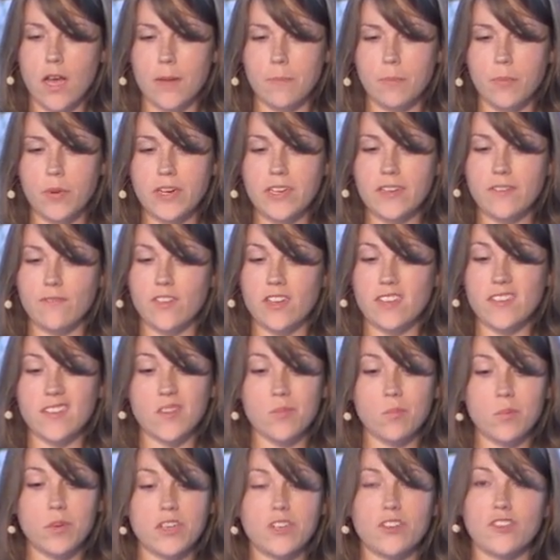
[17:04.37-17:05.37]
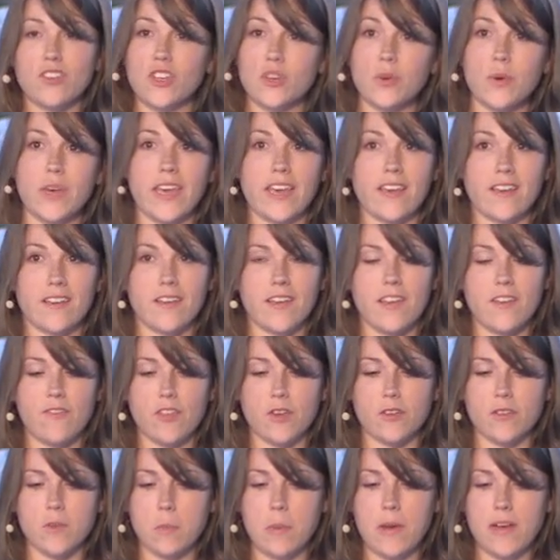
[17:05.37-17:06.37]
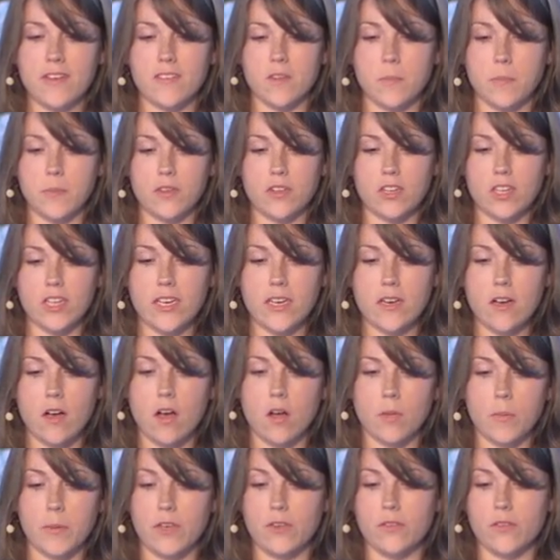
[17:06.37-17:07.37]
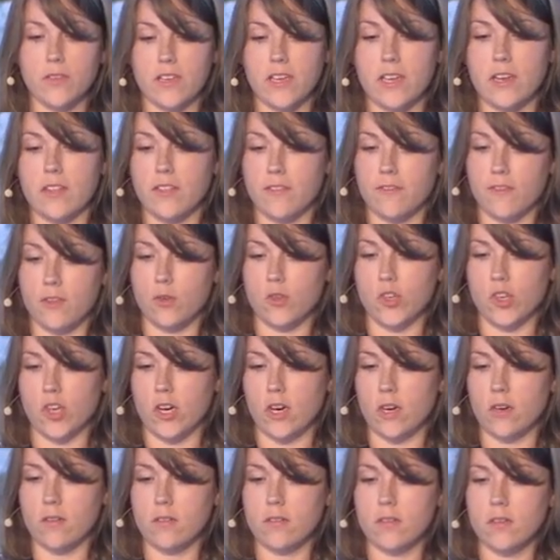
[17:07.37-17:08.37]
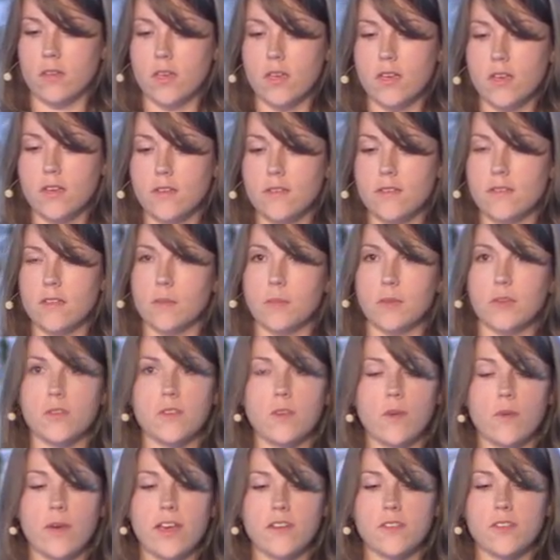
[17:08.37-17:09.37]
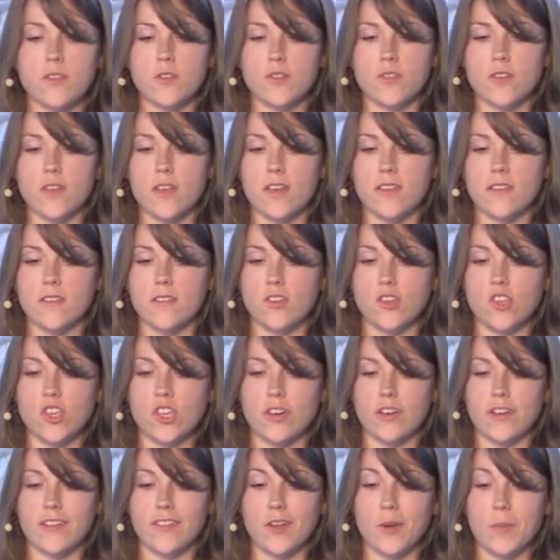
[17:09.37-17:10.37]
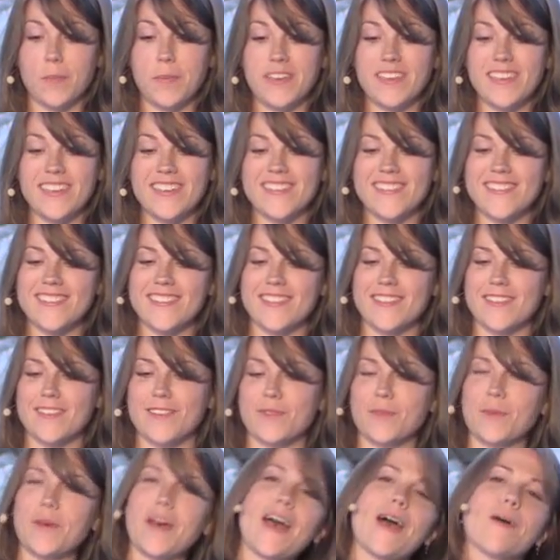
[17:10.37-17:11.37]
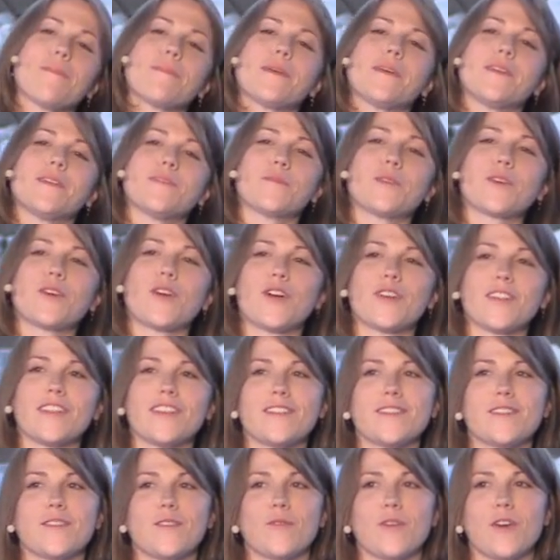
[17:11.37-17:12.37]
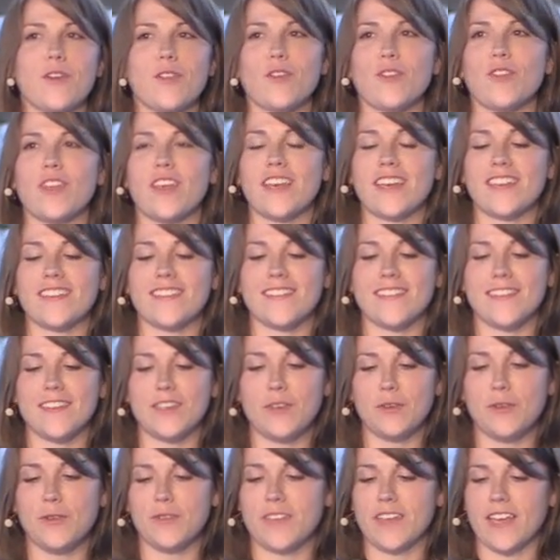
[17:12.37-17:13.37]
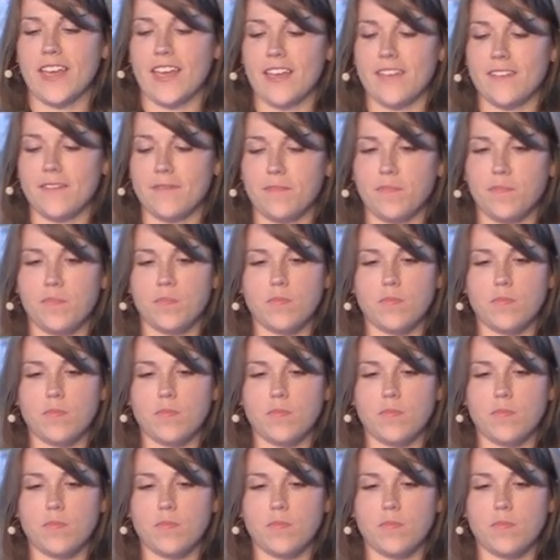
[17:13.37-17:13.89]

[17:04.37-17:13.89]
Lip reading: I'm pretty invested in what you're doing. If there's a possibility, I'll be using it in the future. Some are so exercised in sharing their opinions that this will happen regardless of whether they could see using it.